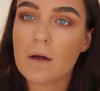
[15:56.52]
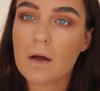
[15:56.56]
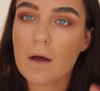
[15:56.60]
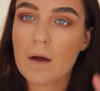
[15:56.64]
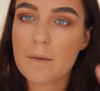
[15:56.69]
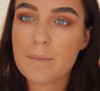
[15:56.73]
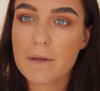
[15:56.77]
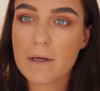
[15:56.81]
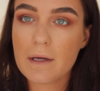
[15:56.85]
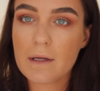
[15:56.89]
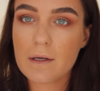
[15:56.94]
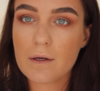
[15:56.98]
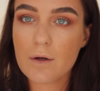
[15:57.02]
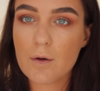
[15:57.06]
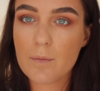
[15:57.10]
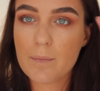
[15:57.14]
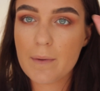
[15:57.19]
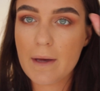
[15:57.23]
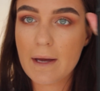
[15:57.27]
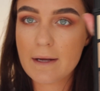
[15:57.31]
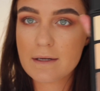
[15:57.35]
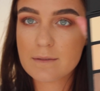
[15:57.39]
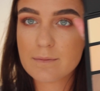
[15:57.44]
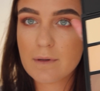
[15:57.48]
I'm then going to go
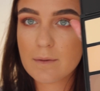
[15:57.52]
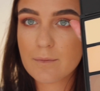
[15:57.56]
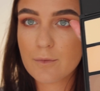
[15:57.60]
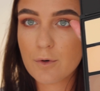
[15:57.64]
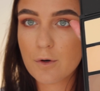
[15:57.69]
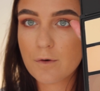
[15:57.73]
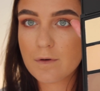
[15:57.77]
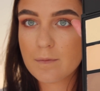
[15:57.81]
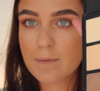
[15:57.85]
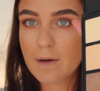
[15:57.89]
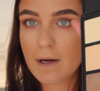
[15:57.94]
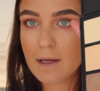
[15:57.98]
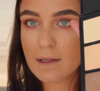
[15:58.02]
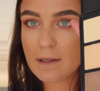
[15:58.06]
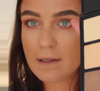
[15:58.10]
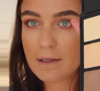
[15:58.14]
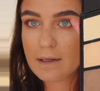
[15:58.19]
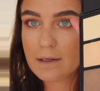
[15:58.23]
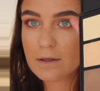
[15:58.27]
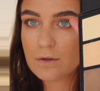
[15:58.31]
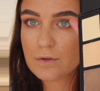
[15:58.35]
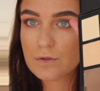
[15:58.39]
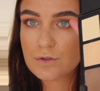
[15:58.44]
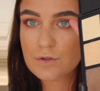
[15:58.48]
back to my Morphe
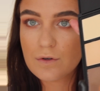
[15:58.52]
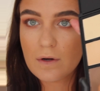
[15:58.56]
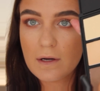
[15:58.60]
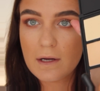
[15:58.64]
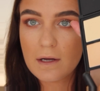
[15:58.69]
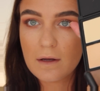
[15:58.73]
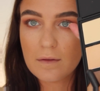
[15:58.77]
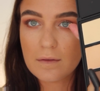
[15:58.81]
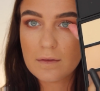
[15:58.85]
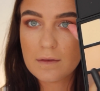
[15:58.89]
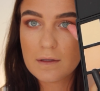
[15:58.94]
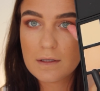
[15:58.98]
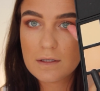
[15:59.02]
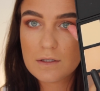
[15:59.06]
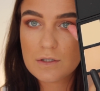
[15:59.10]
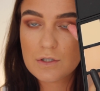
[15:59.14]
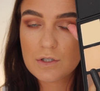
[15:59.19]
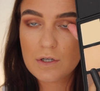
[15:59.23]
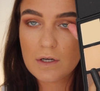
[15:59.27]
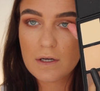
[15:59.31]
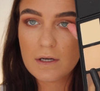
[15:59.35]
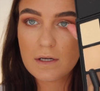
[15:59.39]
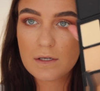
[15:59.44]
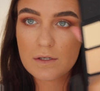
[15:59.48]
palette and try out this
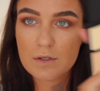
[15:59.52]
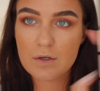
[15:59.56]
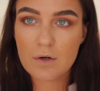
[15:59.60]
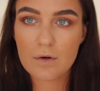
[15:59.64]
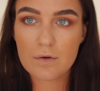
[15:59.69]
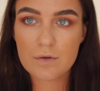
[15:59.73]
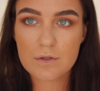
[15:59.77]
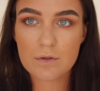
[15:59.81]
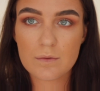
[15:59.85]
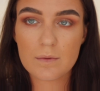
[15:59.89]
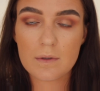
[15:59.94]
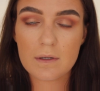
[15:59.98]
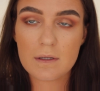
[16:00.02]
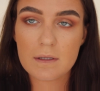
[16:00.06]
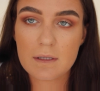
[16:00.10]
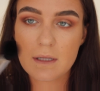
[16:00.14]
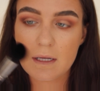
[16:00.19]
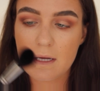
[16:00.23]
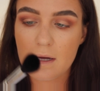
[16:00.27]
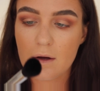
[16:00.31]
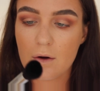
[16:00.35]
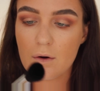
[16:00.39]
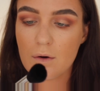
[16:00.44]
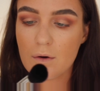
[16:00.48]
shade to contour with
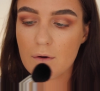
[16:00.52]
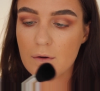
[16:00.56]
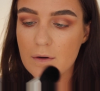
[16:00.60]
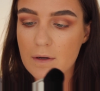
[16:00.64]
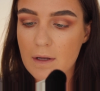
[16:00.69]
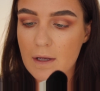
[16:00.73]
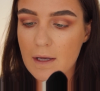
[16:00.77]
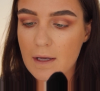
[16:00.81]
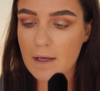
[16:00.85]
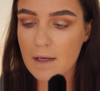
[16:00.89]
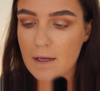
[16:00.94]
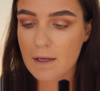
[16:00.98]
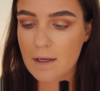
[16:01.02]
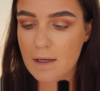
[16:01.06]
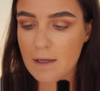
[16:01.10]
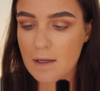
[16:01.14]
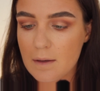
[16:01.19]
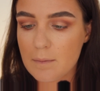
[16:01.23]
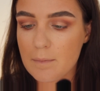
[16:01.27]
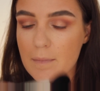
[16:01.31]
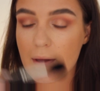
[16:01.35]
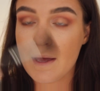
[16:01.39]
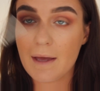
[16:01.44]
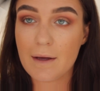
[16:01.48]
on
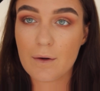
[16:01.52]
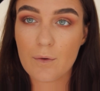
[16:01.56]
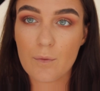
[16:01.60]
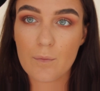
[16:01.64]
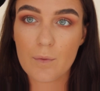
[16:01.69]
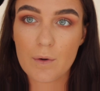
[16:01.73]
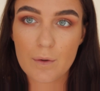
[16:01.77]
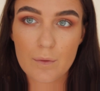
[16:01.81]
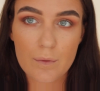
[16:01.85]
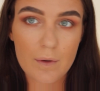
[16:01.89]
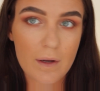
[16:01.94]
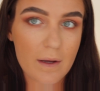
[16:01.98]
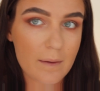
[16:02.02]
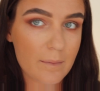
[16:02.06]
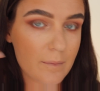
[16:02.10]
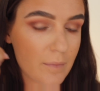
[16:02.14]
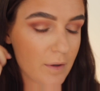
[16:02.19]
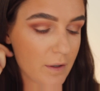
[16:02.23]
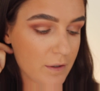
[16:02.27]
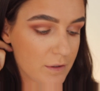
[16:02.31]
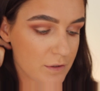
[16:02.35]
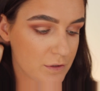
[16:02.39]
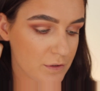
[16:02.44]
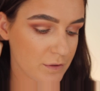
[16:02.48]
a MAC 109
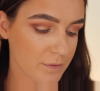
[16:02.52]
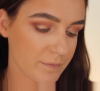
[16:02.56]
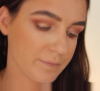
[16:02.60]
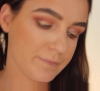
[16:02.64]
brush.